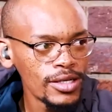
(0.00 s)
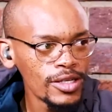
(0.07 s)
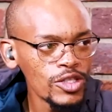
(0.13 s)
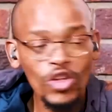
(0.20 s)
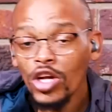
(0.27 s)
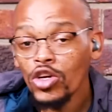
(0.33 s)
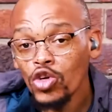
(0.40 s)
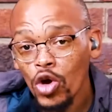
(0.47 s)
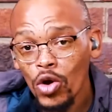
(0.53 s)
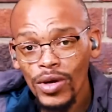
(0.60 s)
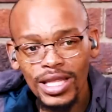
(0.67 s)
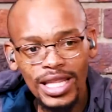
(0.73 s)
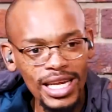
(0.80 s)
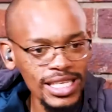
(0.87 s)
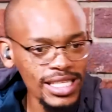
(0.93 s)
Not
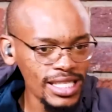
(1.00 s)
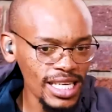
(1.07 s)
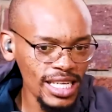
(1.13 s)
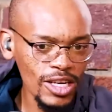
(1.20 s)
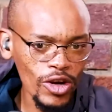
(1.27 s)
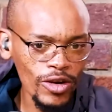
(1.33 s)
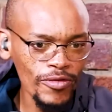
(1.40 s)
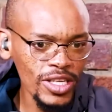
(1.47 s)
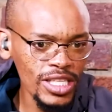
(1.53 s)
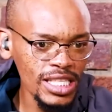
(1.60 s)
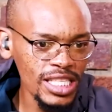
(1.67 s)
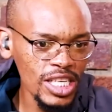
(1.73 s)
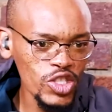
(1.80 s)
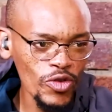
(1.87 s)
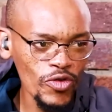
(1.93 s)
knowing that he's a convicted
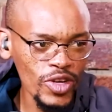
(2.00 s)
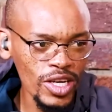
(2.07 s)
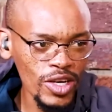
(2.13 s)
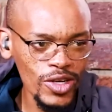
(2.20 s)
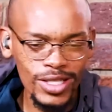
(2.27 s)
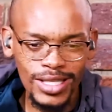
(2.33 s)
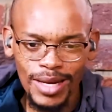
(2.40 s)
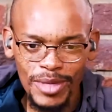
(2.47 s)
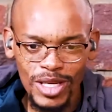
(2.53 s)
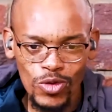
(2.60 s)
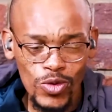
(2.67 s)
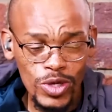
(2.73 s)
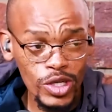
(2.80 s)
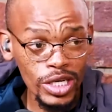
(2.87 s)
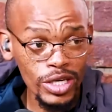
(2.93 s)
sex offender, because, I mean, who
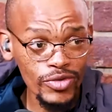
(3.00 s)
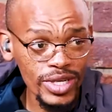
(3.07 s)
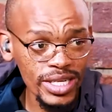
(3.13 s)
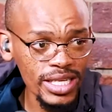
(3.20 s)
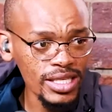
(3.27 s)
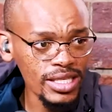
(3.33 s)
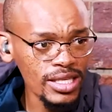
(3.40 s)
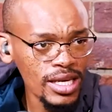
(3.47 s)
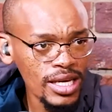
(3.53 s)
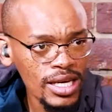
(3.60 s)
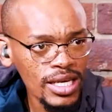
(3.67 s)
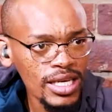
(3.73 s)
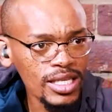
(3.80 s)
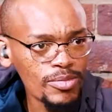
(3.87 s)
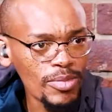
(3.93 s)
was going to read his
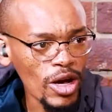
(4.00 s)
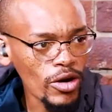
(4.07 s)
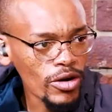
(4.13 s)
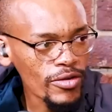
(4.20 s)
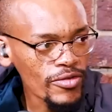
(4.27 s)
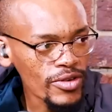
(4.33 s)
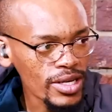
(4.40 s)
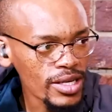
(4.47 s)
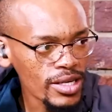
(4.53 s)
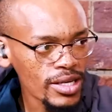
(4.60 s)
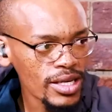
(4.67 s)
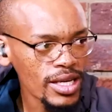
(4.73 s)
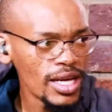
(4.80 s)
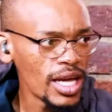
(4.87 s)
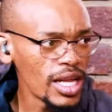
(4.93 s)
biography
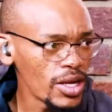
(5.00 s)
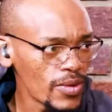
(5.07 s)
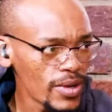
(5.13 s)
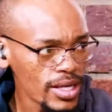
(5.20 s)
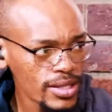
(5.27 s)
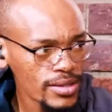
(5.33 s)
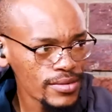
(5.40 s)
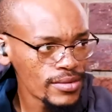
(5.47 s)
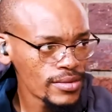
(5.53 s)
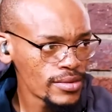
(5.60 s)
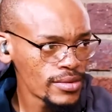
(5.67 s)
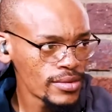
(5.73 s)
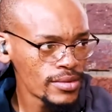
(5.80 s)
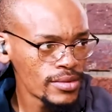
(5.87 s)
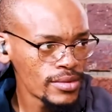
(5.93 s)
anyway?
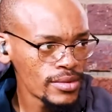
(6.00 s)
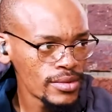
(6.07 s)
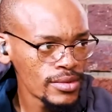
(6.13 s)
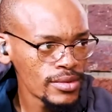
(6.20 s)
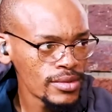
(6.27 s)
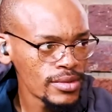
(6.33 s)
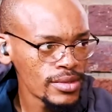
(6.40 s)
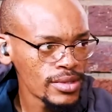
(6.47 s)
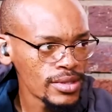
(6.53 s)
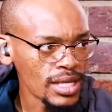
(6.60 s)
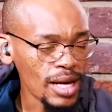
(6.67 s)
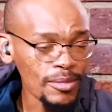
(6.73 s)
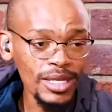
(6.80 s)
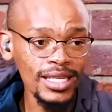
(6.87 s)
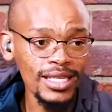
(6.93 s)

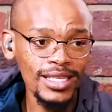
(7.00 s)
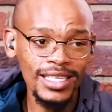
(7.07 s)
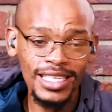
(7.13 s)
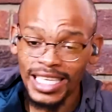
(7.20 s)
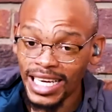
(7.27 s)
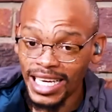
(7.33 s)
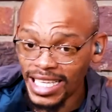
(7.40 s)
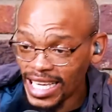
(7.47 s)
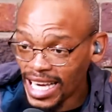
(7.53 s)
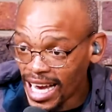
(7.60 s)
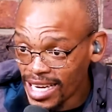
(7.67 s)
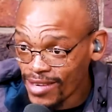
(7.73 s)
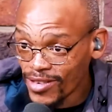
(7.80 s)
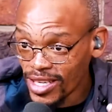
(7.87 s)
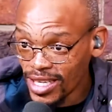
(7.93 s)
I mean, he
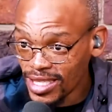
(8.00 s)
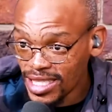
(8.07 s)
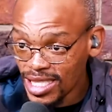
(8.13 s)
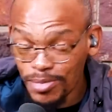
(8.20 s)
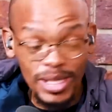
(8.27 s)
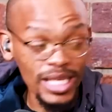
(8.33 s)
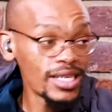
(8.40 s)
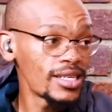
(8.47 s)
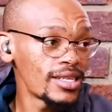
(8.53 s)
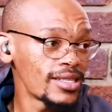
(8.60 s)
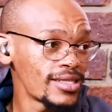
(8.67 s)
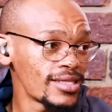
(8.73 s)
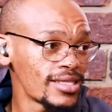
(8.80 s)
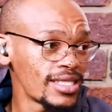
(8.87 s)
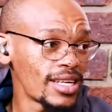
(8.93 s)
can't even speak,
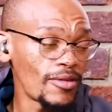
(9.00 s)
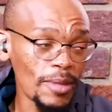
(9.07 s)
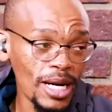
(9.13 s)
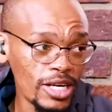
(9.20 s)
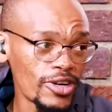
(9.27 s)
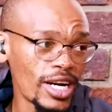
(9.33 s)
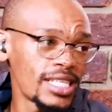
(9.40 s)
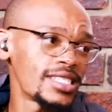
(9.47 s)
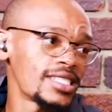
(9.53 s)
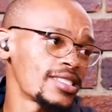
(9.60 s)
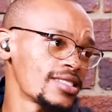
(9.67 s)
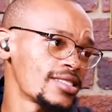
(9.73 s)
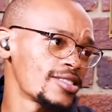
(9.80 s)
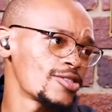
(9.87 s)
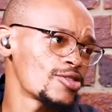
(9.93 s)
never mind writing.
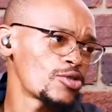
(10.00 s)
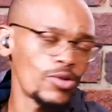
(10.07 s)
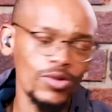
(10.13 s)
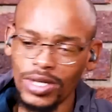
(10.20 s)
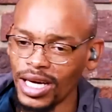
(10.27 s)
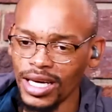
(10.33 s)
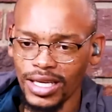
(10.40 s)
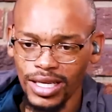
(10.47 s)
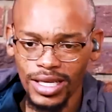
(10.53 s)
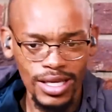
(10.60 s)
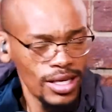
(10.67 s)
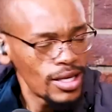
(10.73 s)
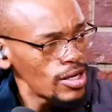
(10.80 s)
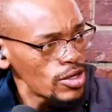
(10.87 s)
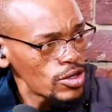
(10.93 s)
So, like,
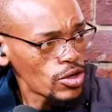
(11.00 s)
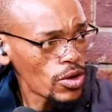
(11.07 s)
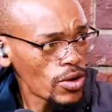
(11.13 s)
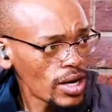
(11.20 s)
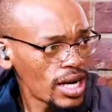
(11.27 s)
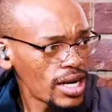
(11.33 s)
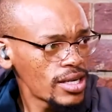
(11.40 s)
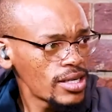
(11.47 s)
you know.